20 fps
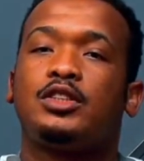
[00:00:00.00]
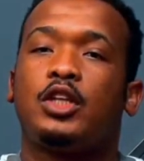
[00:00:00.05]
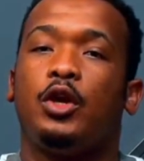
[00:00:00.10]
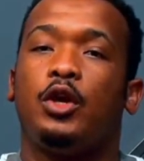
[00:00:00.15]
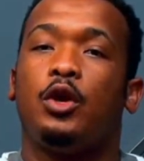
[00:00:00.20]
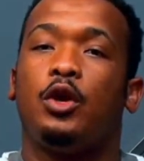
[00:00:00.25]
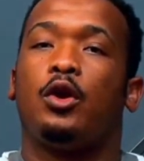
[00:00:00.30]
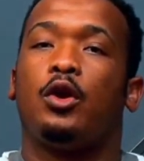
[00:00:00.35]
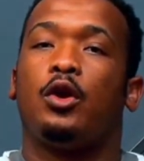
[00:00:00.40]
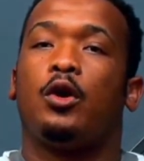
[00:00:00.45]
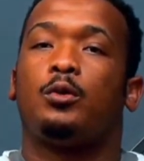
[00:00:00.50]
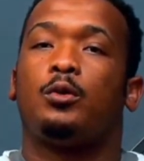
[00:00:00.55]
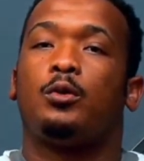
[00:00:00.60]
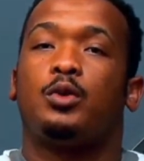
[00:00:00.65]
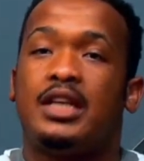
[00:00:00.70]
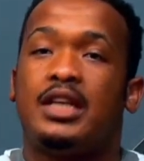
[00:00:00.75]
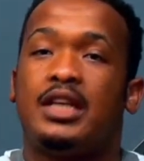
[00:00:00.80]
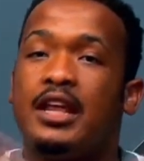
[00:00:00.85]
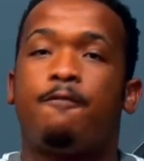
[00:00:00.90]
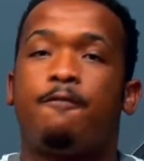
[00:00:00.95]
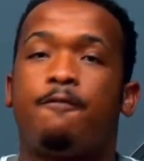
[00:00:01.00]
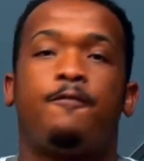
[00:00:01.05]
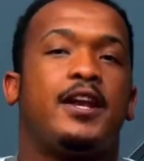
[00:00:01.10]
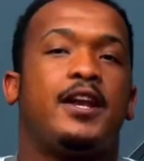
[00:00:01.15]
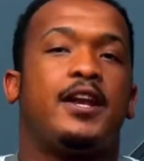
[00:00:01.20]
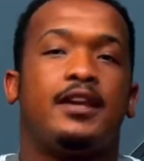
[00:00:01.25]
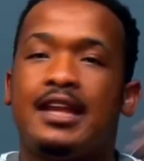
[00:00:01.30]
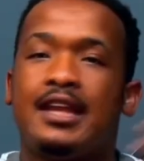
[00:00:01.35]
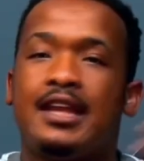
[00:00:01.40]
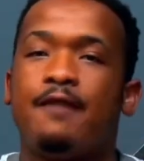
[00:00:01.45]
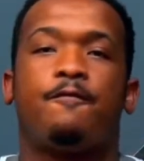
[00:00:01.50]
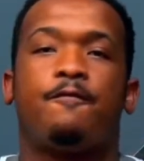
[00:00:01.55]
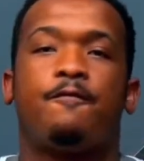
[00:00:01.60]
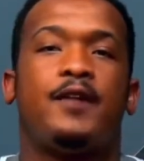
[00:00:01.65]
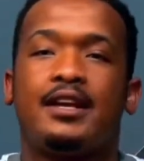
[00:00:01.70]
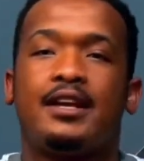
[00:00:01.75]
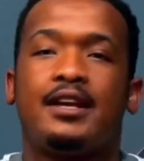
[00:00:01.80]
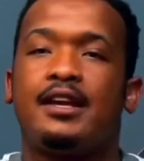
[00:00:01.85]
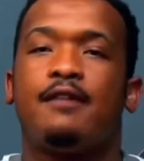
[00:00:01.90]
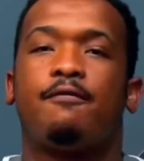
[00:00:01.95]
you know,
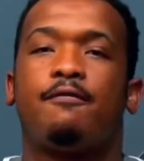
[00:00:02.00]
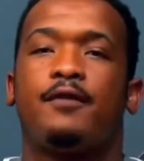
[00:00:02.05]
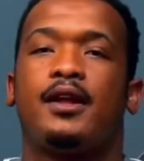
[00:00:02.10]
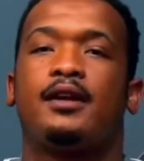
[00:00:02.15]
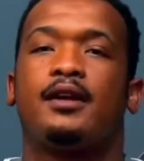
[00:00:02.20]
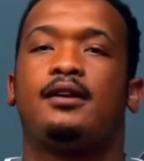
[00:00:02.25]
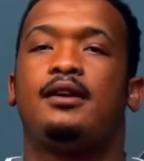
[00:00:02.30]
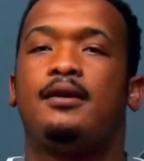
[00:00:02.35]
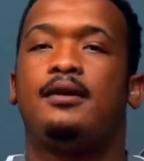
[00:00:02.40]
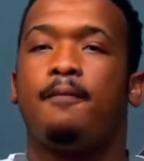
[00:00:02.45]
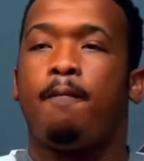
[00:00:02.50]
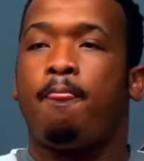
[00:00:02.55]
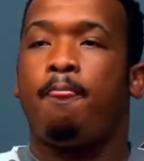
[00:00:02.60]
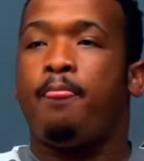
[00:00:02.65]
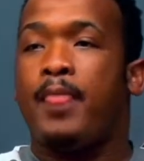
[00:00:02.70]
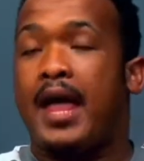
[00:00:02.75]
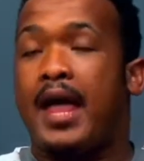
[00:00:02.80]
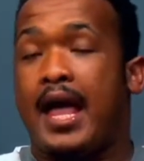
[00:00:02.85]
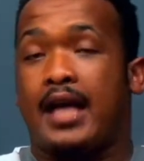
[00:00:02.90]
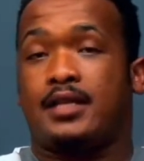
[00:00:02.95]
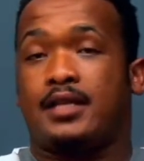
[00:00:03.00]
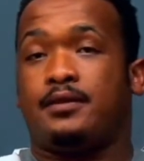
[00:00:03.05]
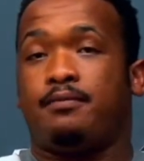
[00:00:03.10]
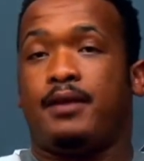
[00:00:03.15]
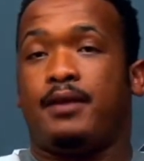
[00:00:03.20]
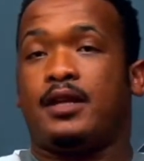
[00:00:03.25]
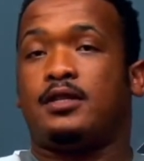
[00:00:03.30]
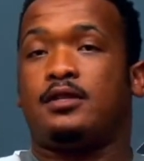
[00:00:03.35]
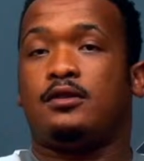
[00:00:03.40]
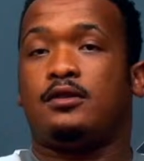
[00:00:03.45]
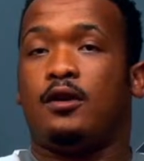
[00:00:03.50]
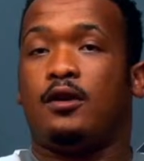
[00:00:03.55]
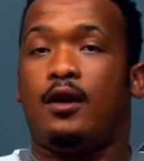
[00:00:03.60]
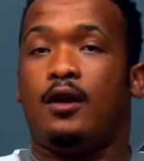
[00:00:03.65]
different aspects,